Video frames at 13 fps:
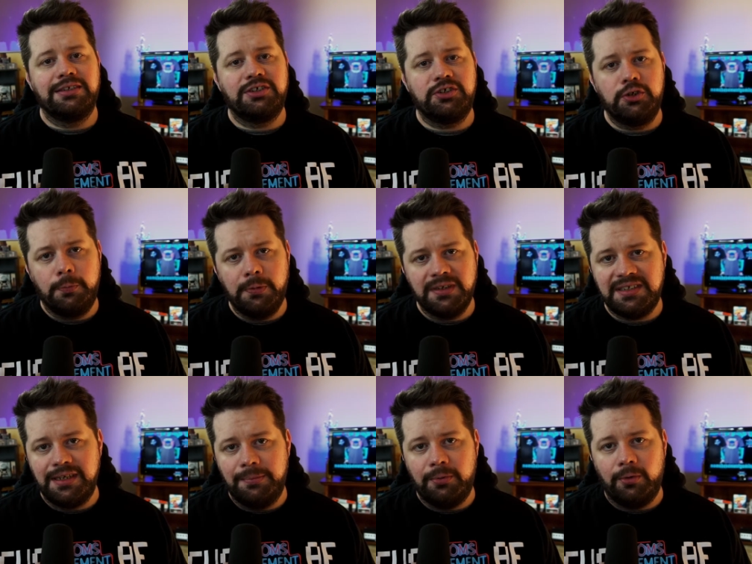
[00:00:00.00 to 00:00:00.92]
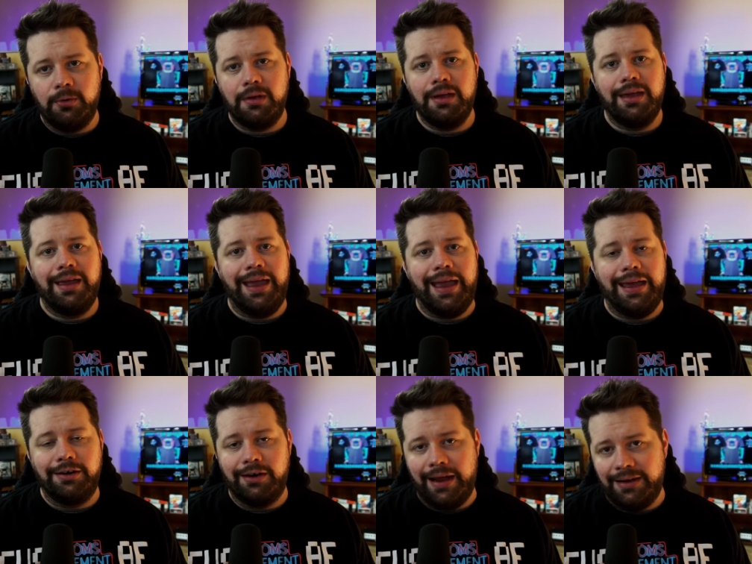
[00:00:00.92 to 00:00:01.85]
Super simple
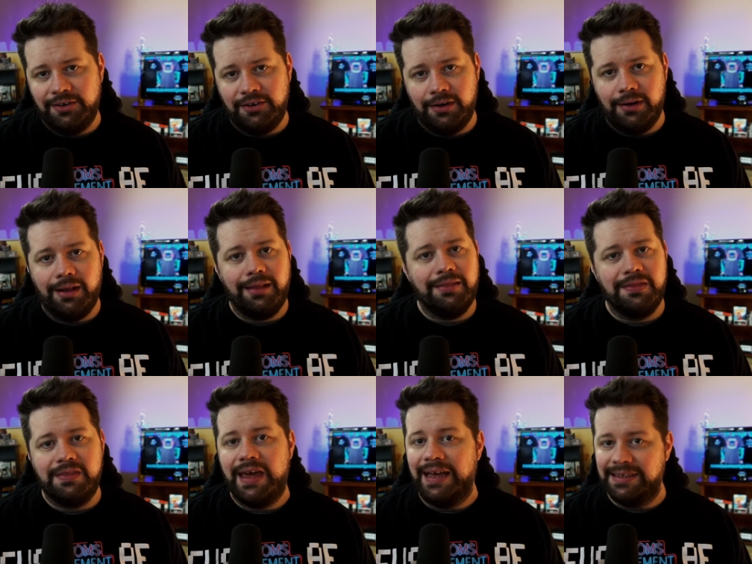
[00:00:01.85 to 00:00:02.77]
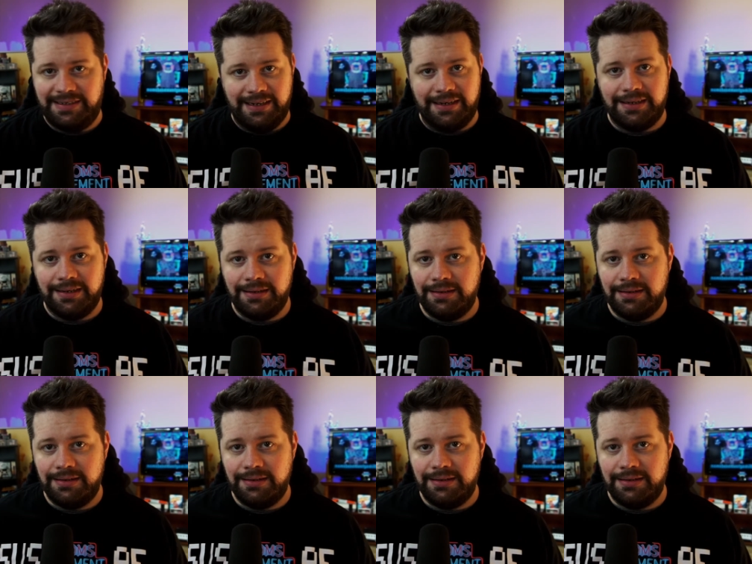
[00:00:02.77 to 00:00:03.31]
and you're entered. That's it.